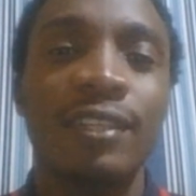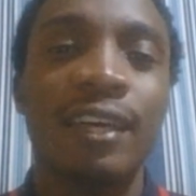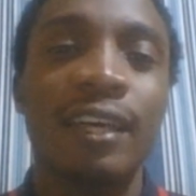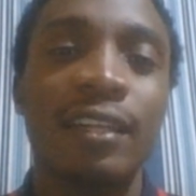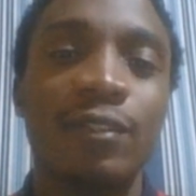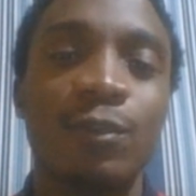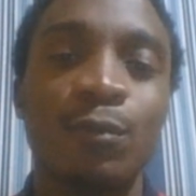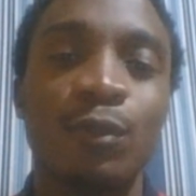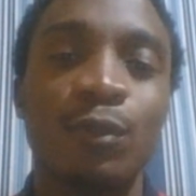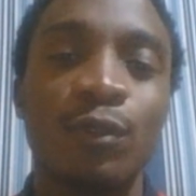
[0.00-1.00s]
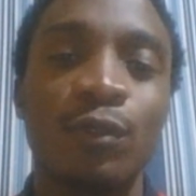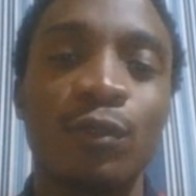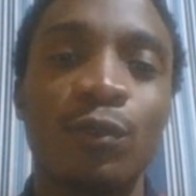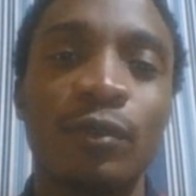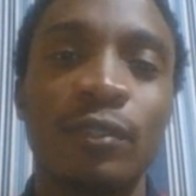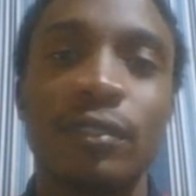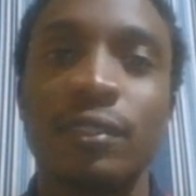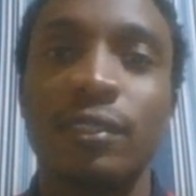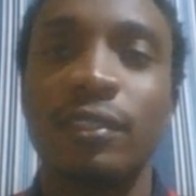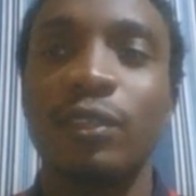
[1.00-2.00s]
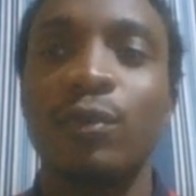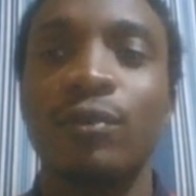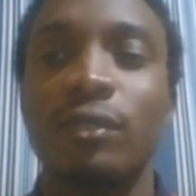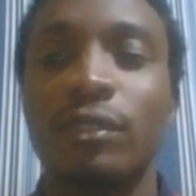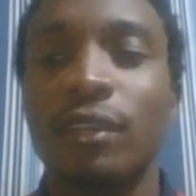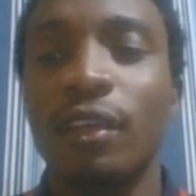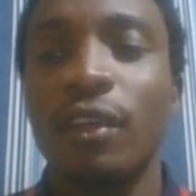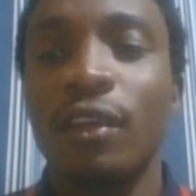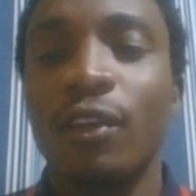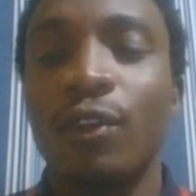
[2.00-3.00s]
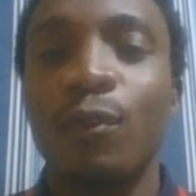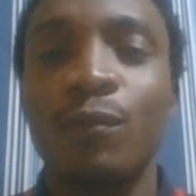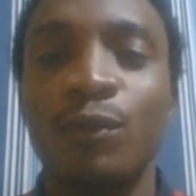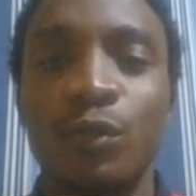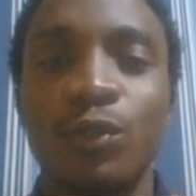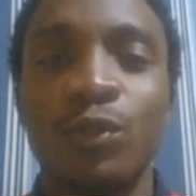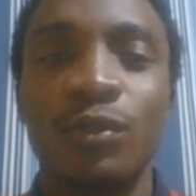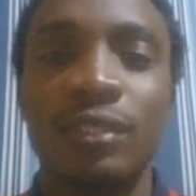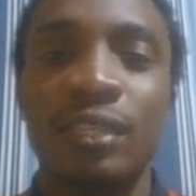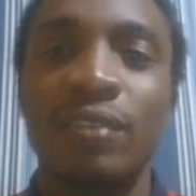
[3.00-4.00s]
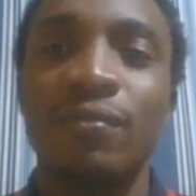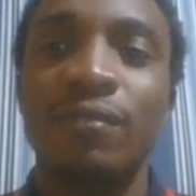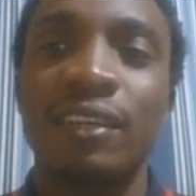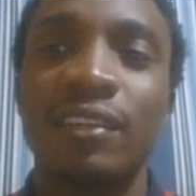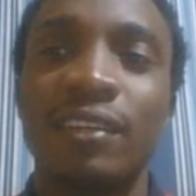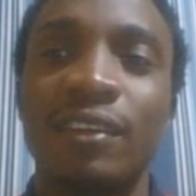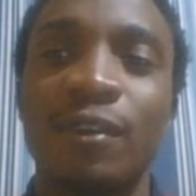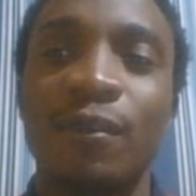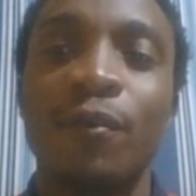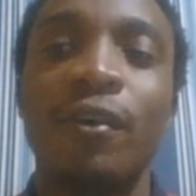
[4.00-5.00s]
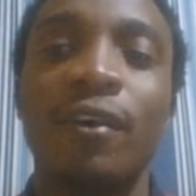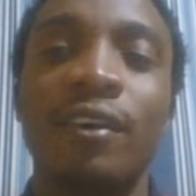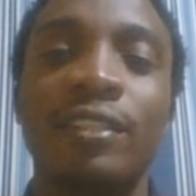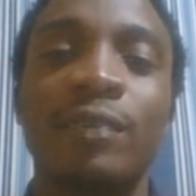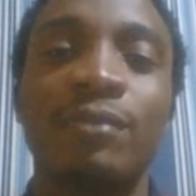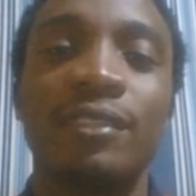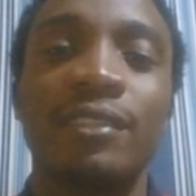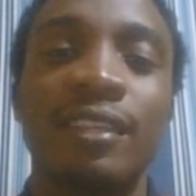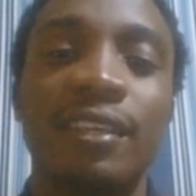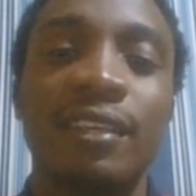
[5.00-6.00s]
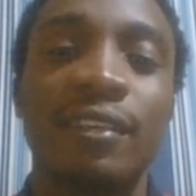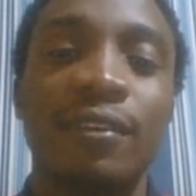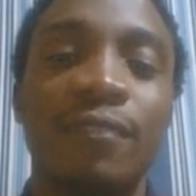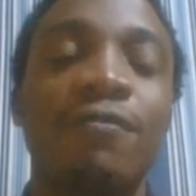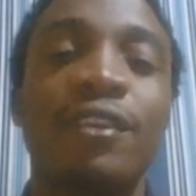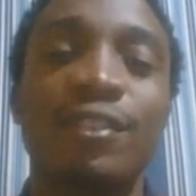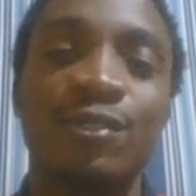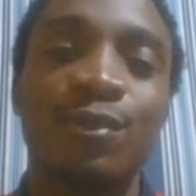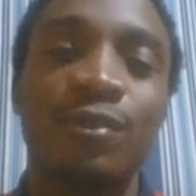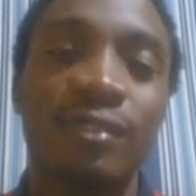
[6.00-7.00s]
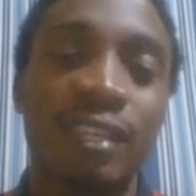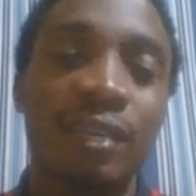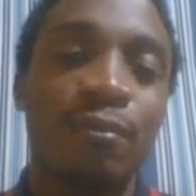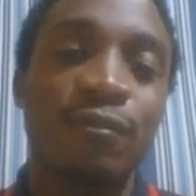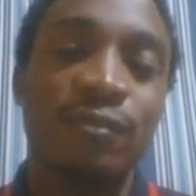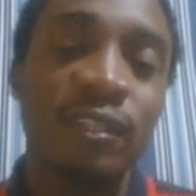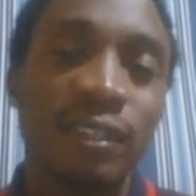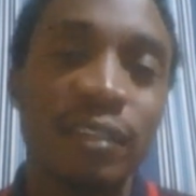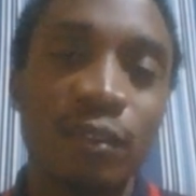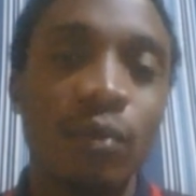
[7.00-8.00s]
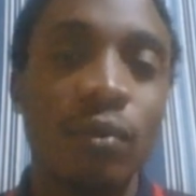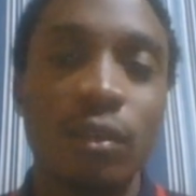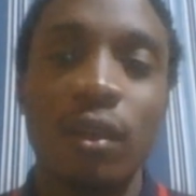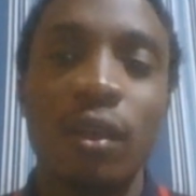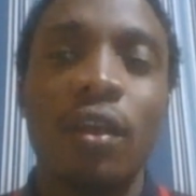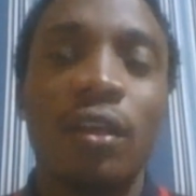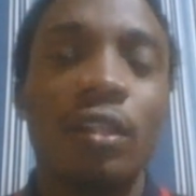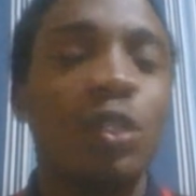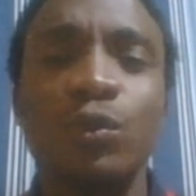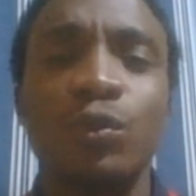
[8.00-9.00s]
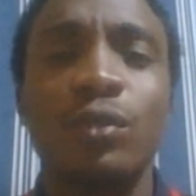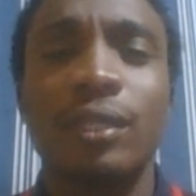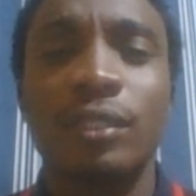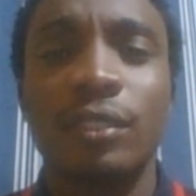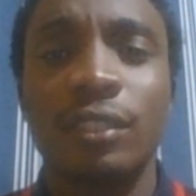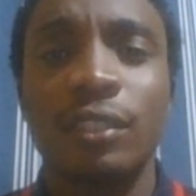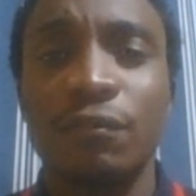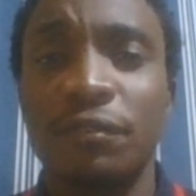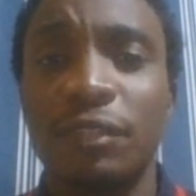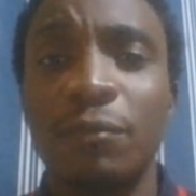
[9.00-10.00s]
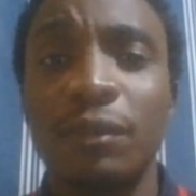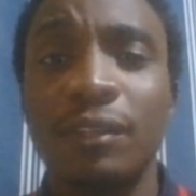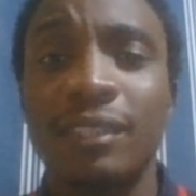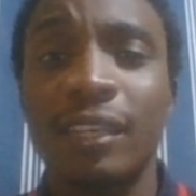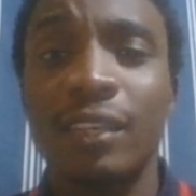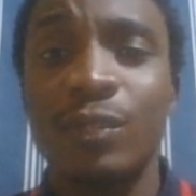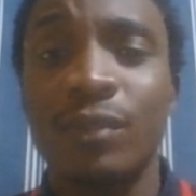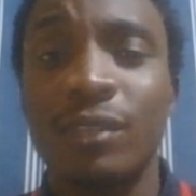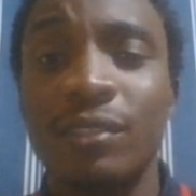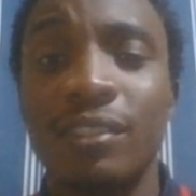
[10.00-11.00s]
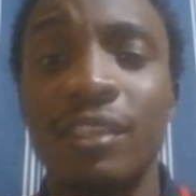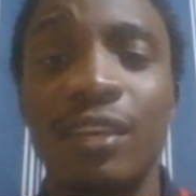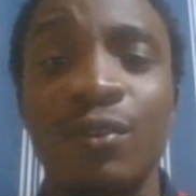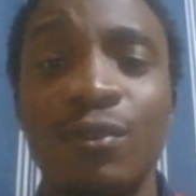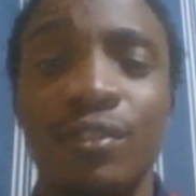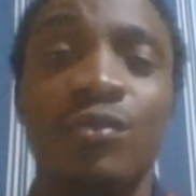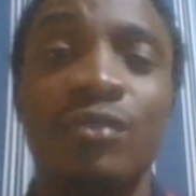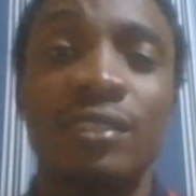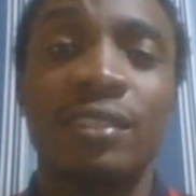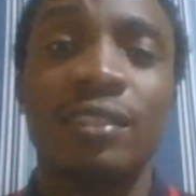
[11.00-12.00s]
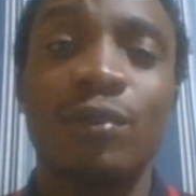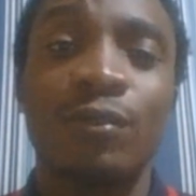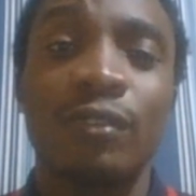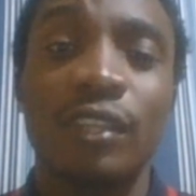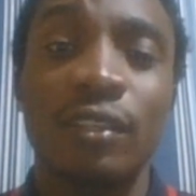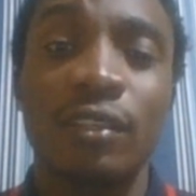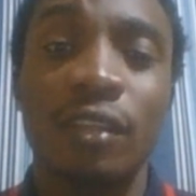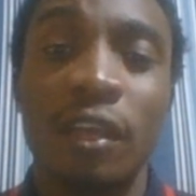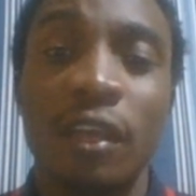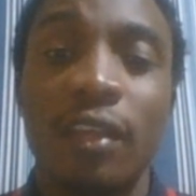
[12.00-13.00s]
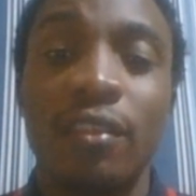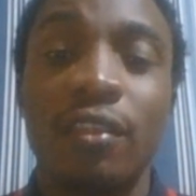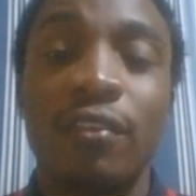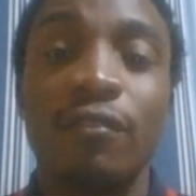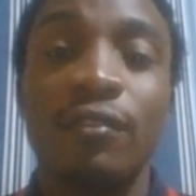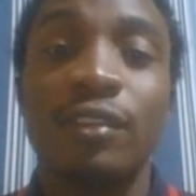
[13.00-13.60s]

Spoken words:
girl to be yours, don't be stressing yourself, like accepting the friend zone type of thing, you know. Don't do that. If someone tells you that they are not interested or They